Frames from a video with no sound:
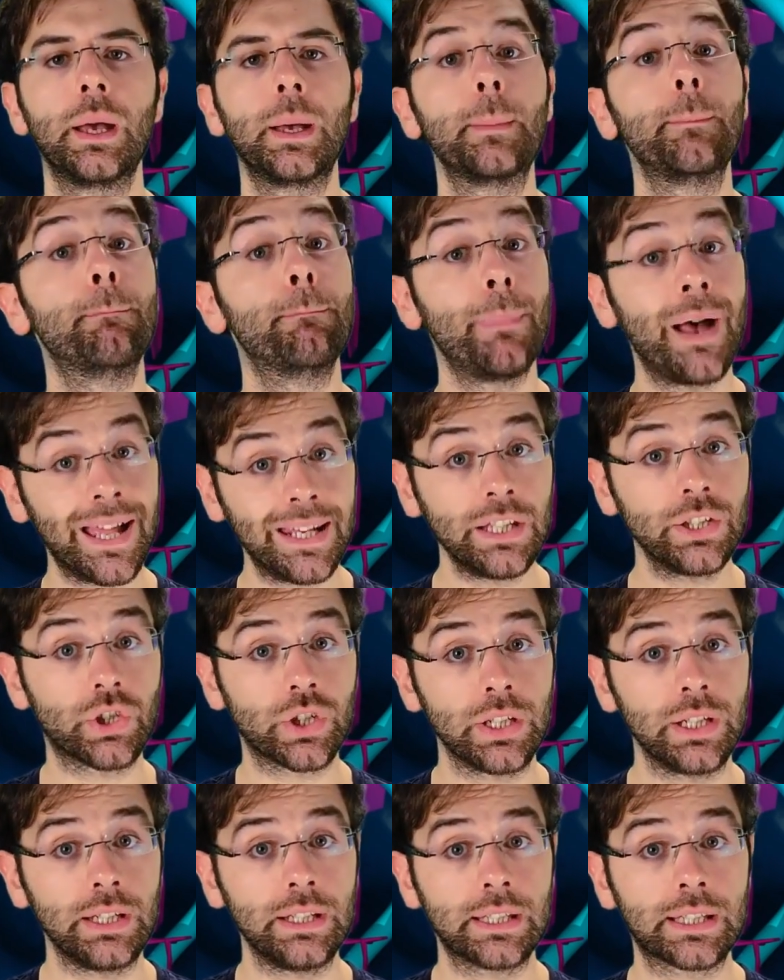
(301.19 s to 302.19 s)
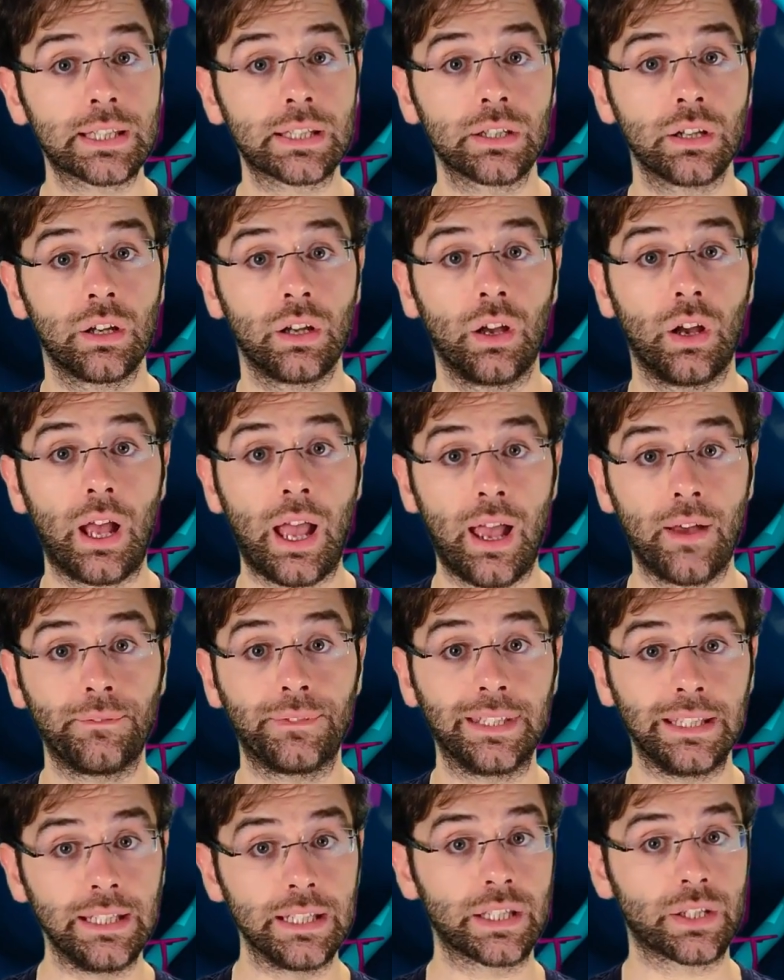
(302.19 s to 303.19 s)
Many genes have
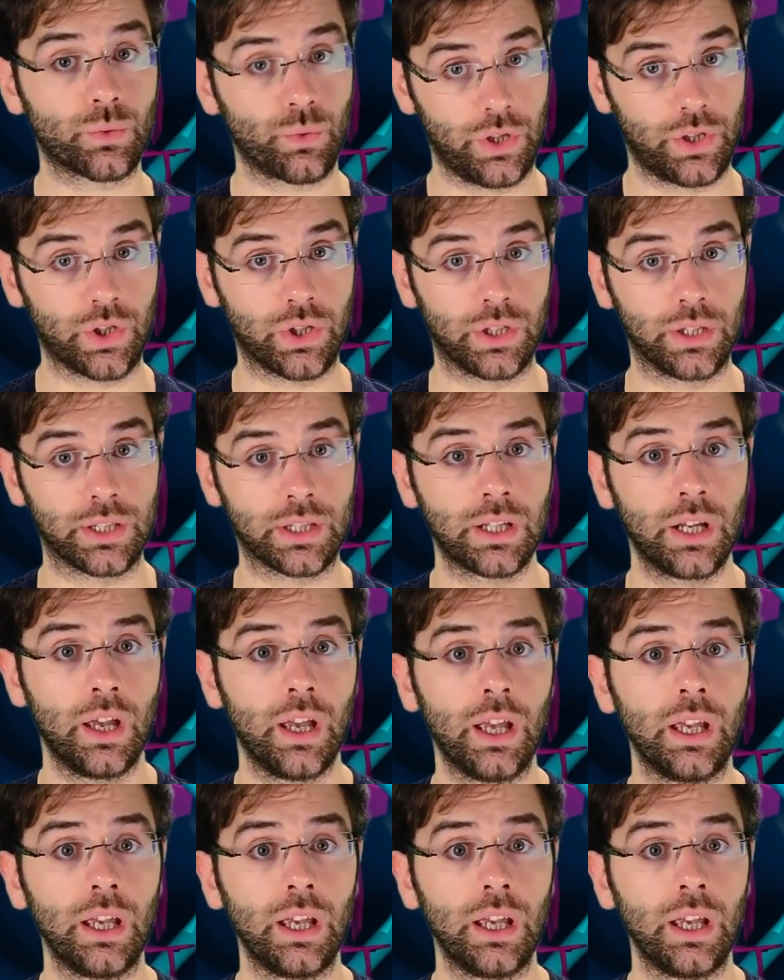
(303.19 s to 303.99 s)
these switches.